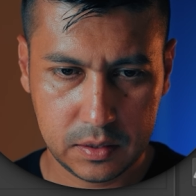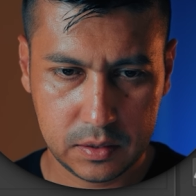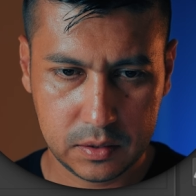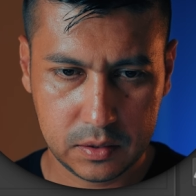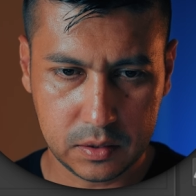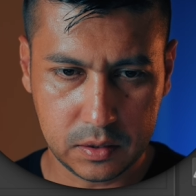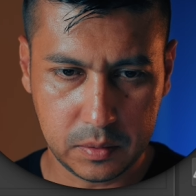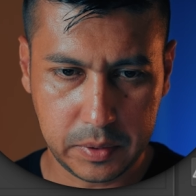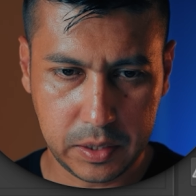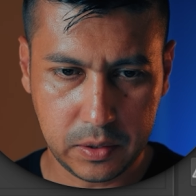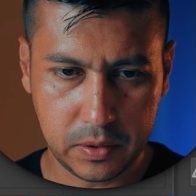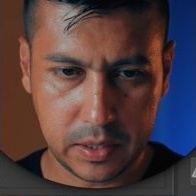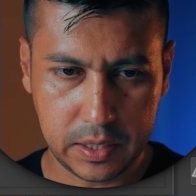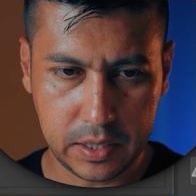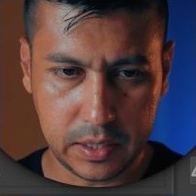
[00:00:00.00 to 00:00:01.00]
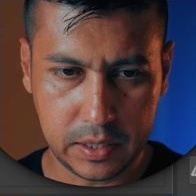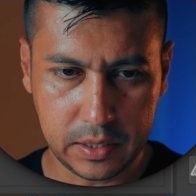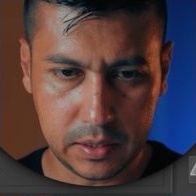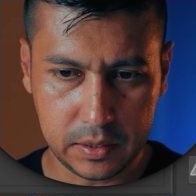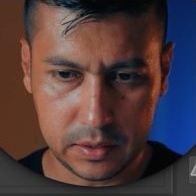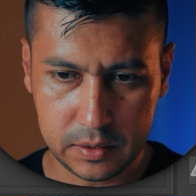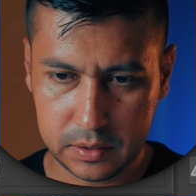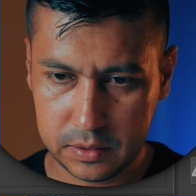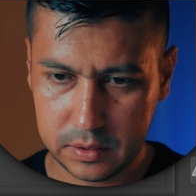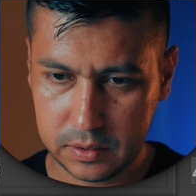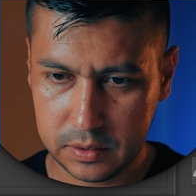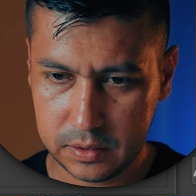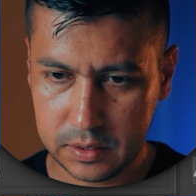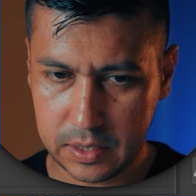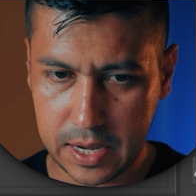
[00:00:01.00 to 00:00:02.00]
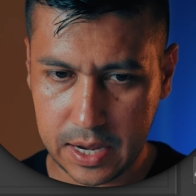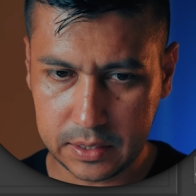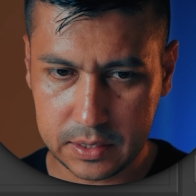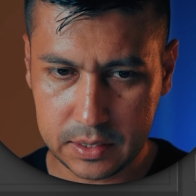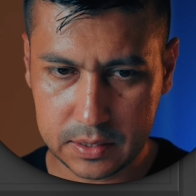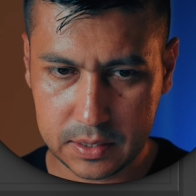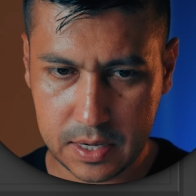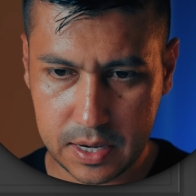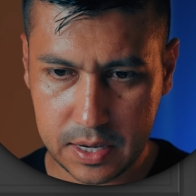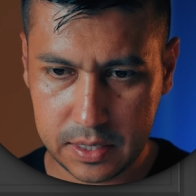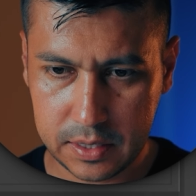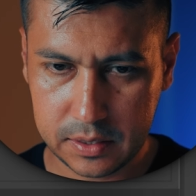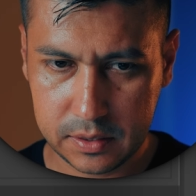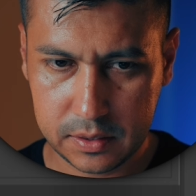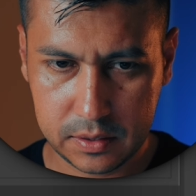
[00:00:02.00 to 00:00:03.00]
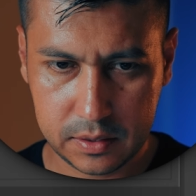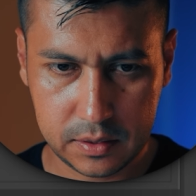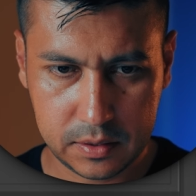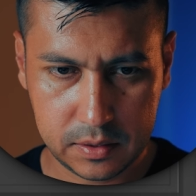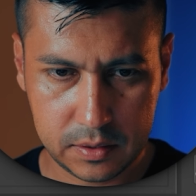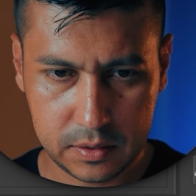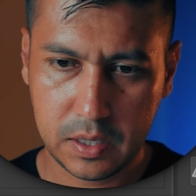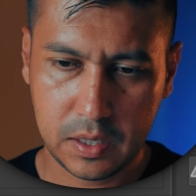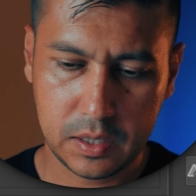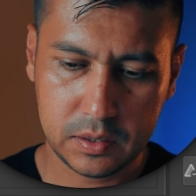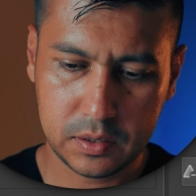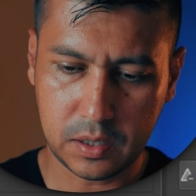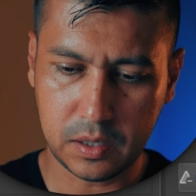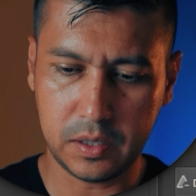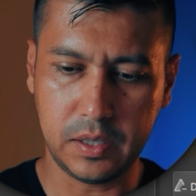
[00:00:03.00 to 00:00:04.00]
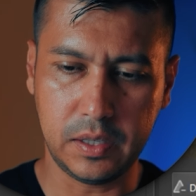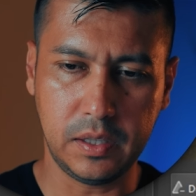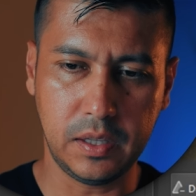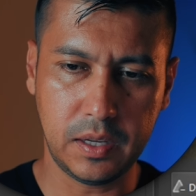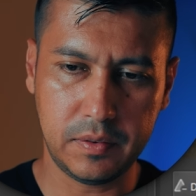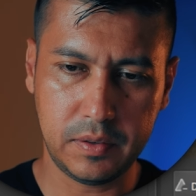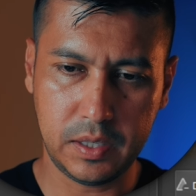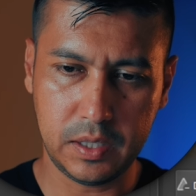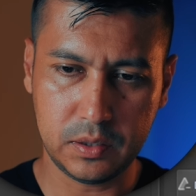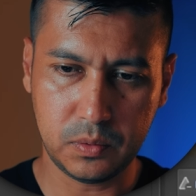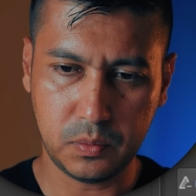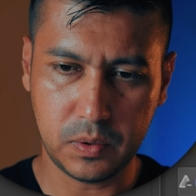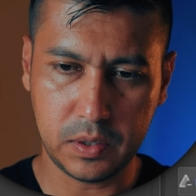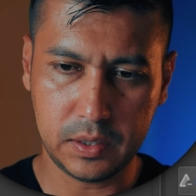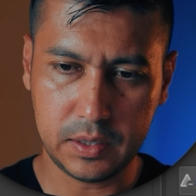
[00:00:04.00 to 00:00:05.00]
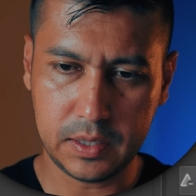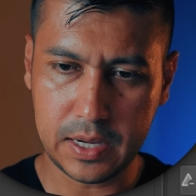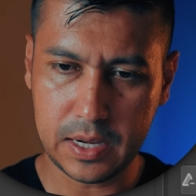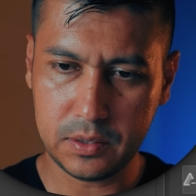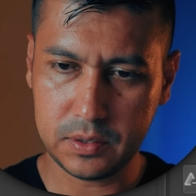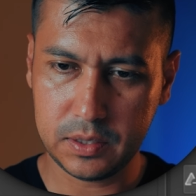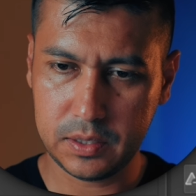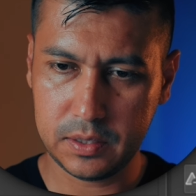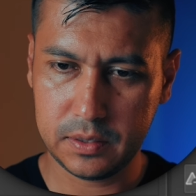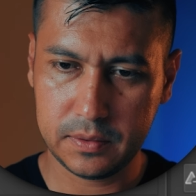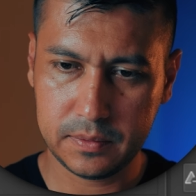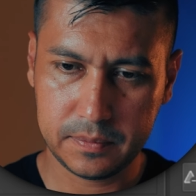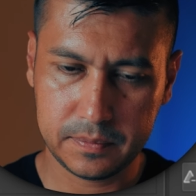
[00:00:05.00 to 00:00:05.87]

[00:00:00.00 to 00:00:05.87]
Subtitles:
So let me go ahead and tag this guy. Target 11 is 1000.